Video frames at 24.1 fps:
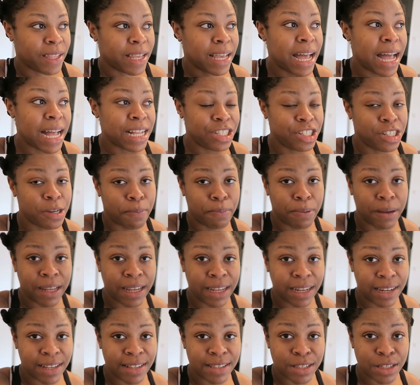catch a
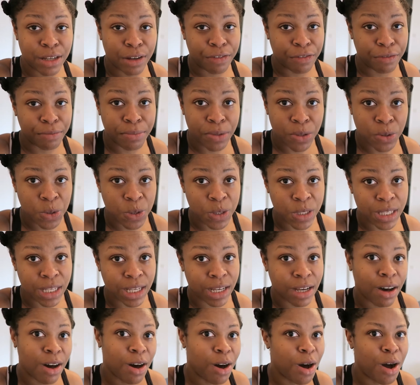playlist of
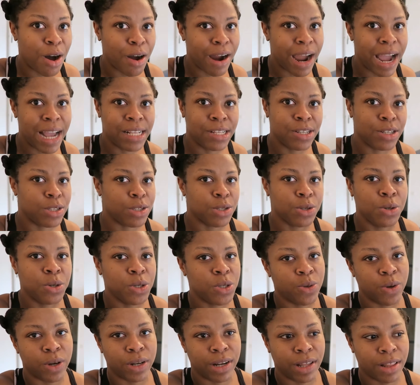music or I just go
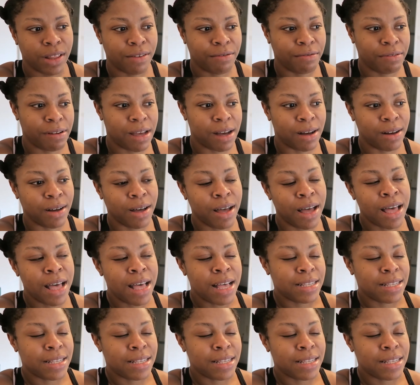to another vlog.